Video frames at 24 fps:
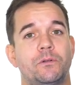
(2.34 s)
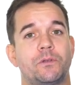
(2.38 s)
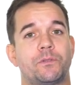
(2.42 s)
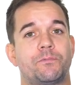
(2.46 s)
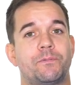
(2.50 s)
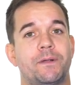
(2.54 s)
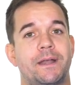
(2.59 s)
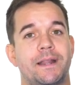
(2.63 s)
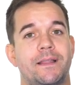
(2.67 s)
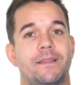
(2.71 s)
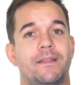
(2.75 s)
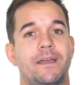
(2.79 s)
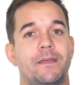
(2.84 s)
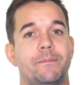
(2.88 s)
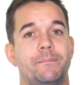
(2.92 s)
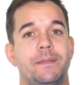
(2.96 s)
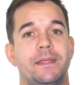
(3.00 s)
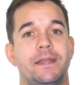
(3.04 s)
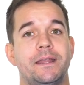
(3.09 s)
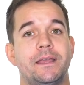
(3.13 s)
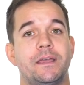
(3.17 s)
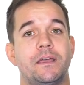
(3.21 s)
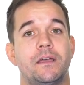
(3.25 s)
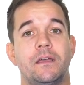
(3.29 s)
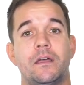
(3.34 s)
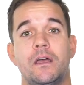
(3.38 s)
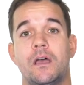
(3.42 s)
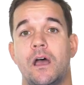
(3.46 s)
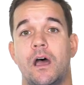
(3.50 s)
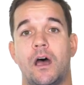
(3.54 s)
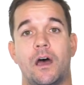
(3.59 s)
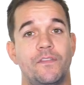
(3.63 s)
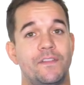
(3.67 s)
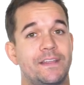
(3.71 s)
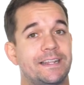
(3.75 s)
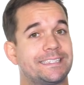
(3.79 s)
with Ready Light Media.
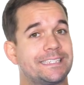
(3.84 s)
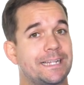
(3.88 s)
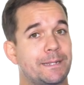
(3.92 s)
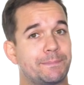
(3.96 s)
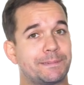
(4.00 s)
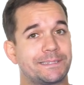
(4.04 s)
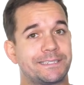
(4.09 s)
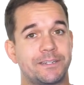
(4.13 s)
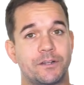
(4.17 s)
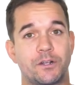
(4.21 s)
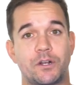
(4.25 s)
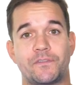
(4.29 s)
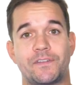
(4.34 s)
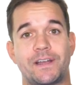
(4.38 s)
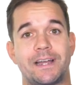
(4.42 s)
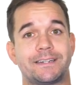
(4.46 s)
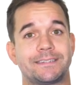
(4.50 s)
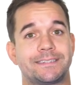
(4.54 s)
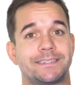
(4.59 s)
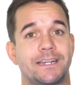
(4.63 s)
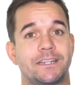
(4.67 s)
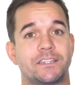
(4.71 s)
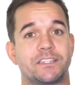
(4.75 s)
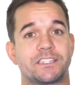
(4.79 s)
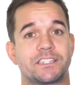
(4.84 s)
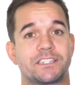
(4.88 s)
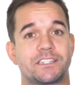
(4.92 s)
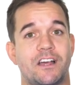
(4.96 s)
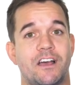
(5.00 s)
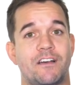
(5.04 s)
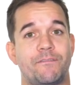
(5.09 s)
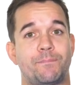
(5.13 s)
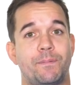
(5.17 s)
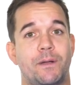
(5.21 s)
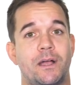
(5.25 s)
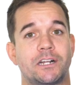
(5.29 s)
On this episode of Outside the
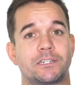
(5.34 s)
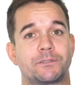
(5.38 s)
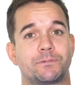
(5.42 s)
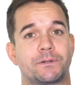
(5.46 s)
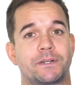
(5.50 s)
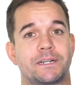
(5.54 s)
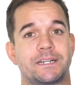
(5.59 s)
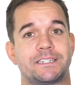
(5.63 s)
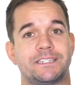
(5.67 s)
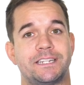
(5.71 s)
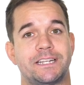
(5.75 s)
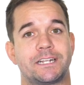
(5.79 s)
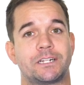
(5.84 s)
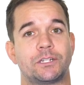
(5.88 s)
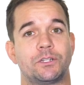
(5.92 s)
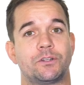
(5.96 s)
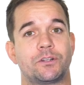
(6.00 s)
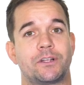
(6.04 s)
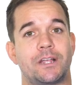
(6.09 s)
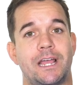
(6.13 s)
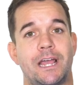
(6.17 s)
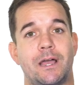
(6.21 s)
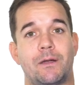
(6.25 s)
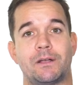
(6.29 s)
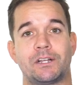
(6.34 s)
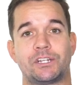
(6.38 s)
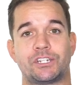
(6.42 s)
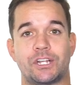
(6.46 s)
Softbox, we're going to take a look at how I